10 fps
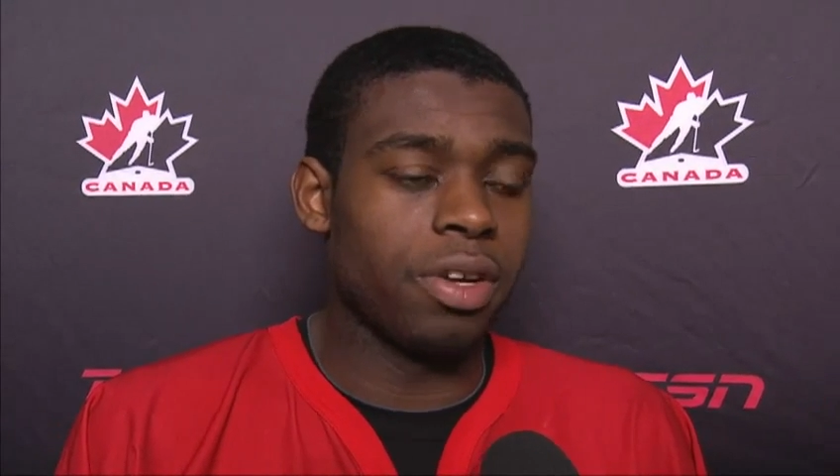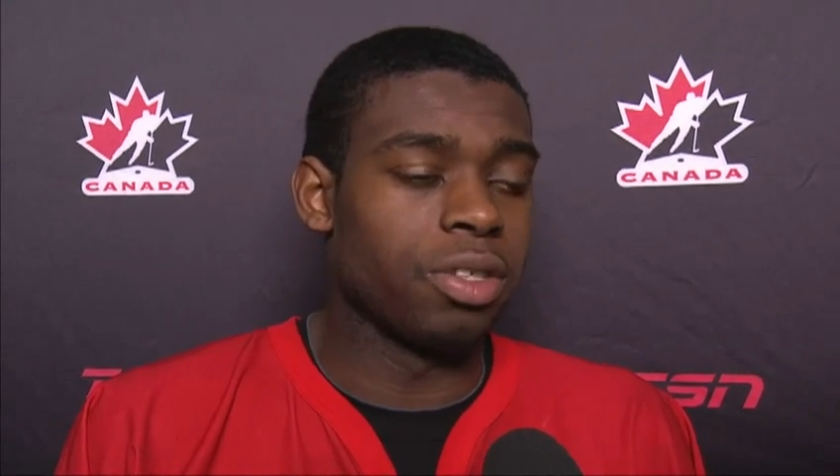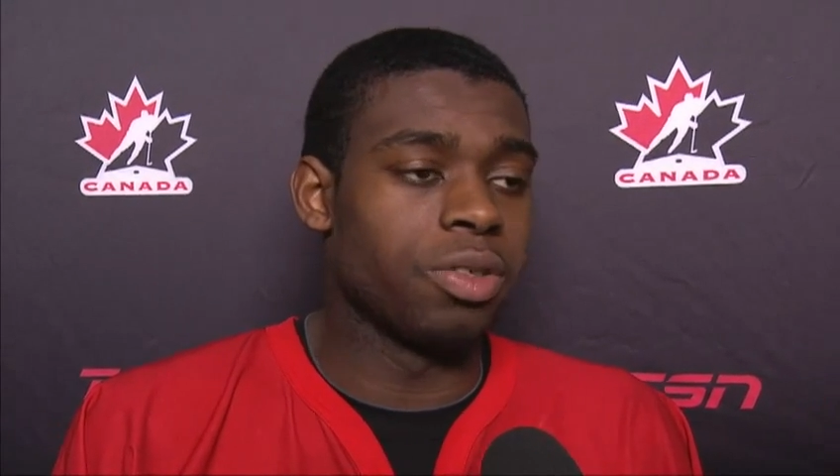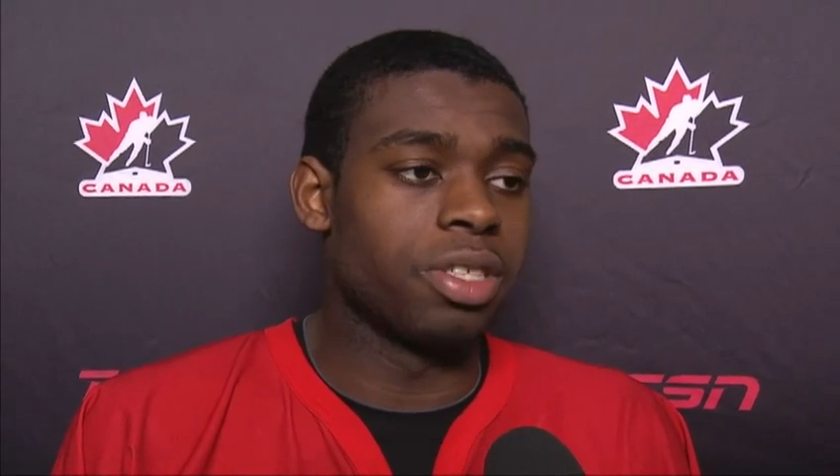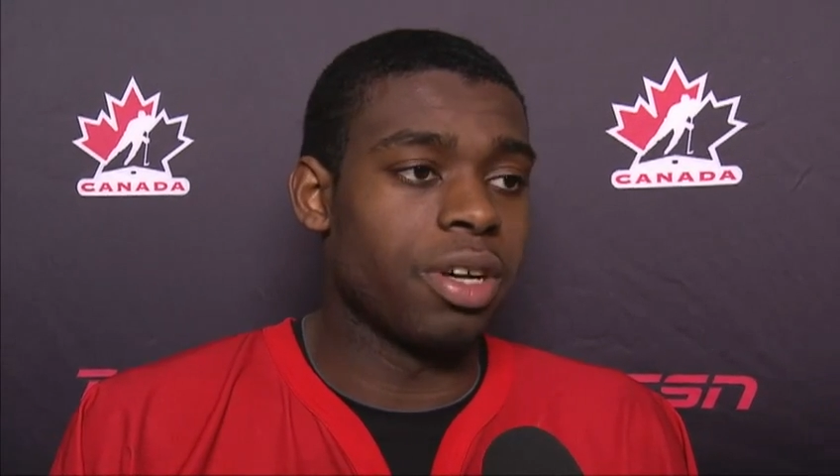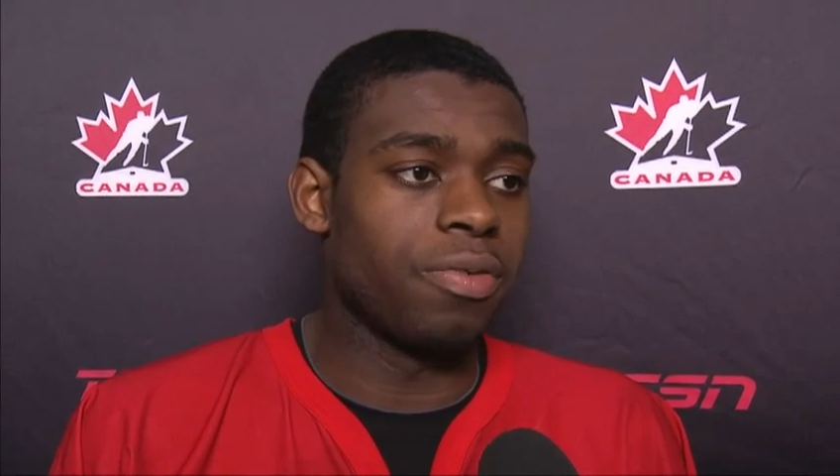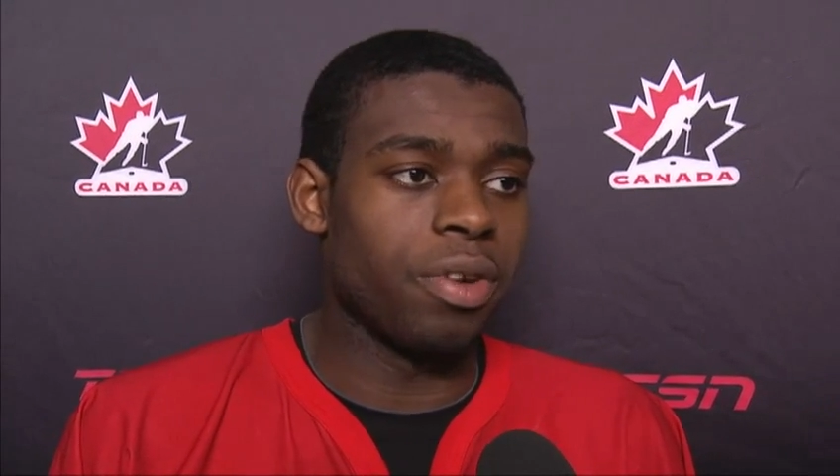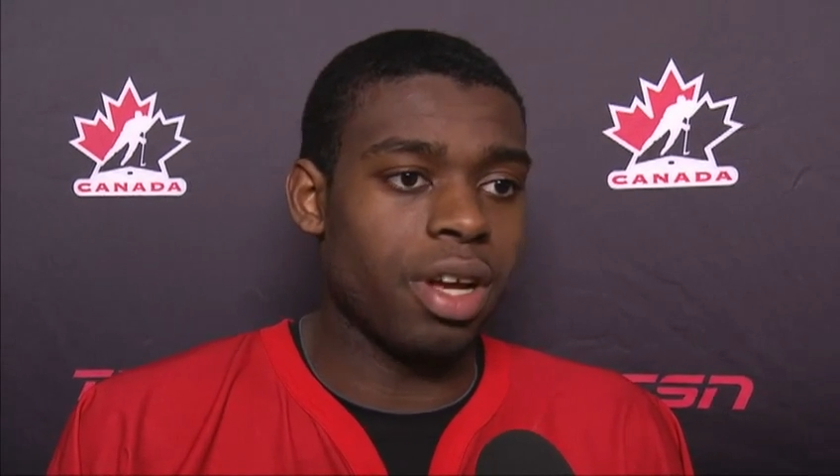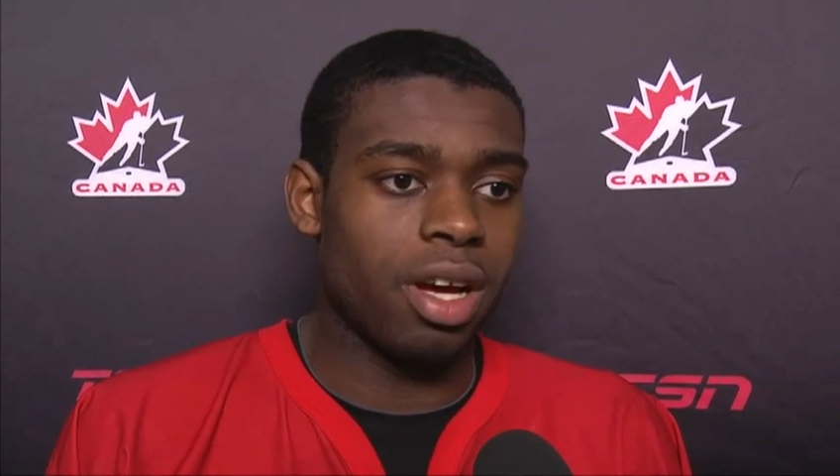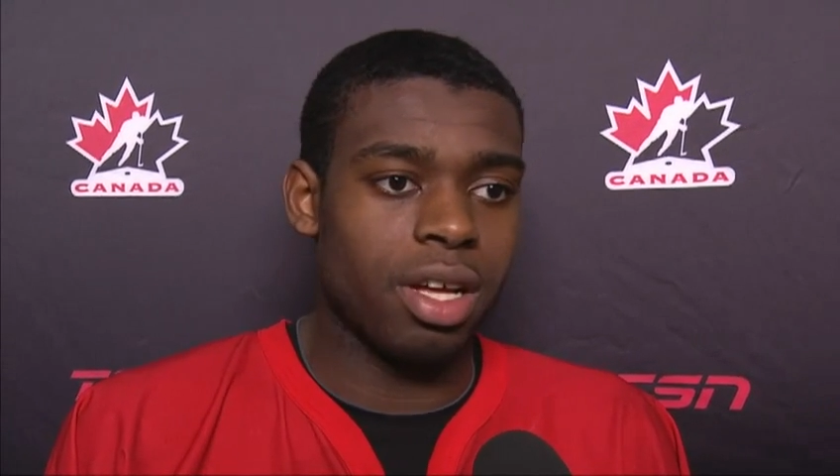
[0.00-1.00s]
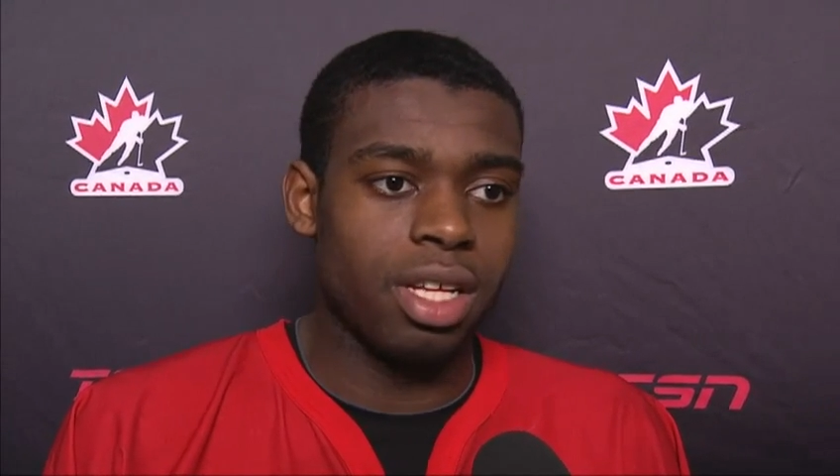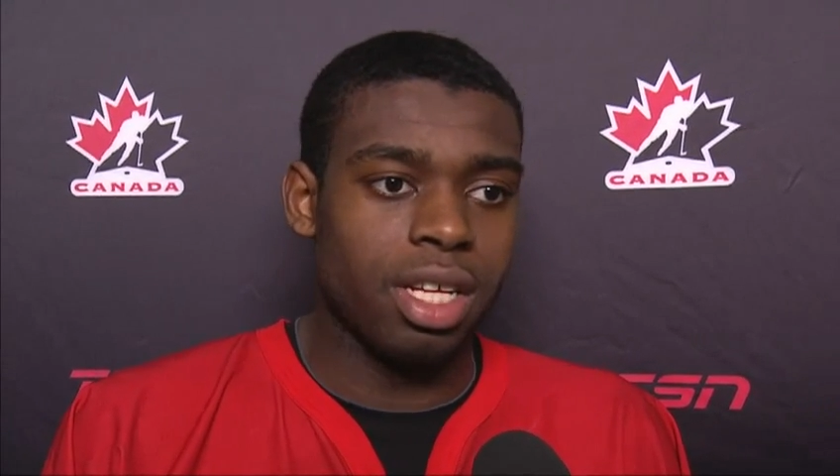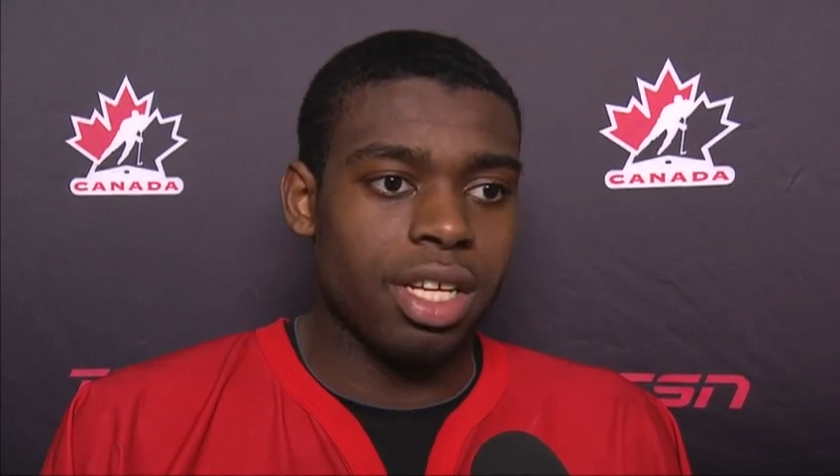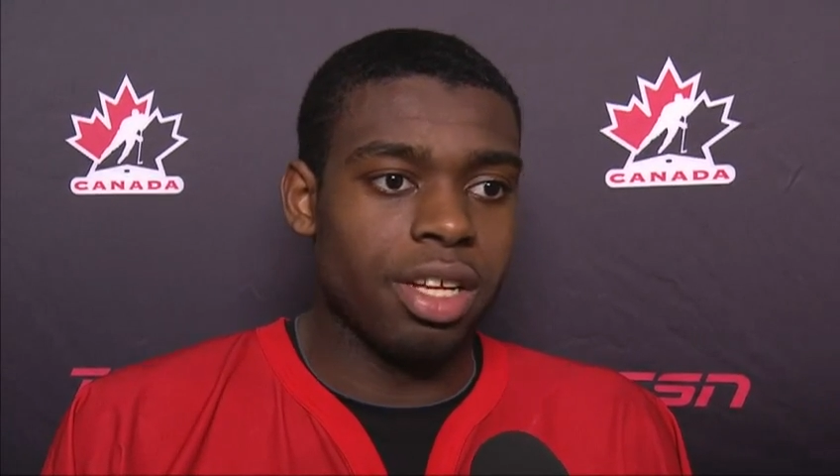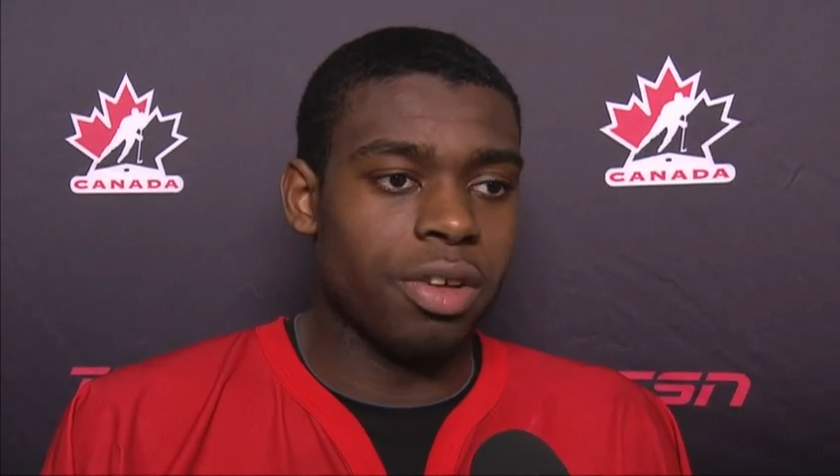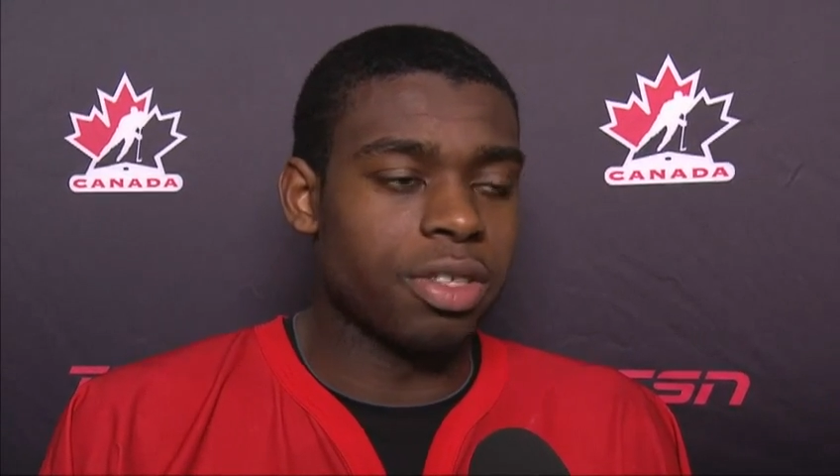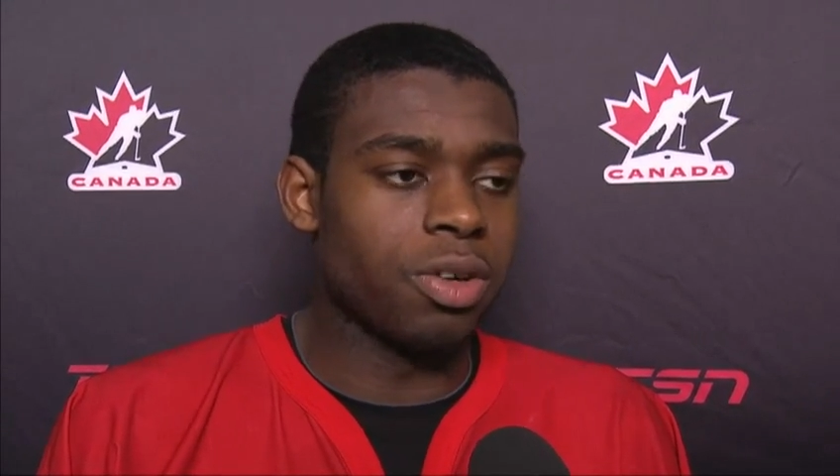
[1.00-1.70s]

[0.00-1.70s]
It's real tough when the